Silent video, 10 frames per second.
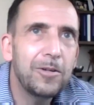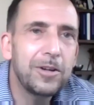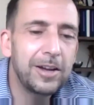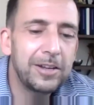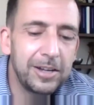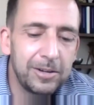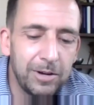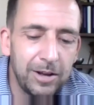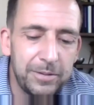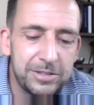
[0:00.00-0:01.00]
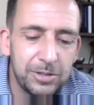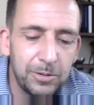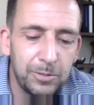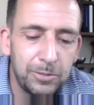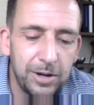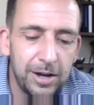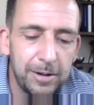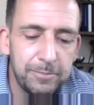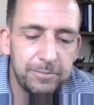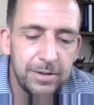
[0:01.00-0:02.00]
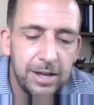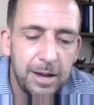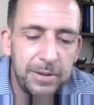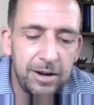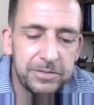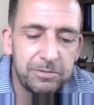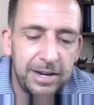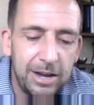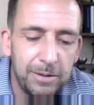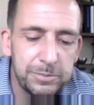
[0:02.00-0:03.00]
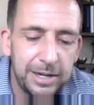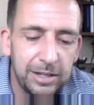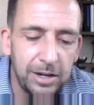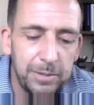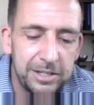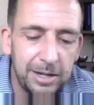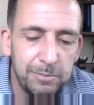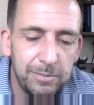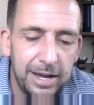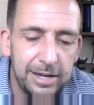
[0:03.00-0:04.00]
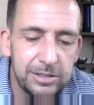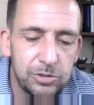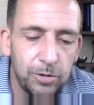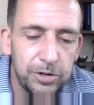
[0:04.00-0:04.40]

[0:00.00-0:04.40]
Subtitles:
okay. Yeah. Well, I mean, so I mean, obviously right now I'm spending a lot of my time at storage,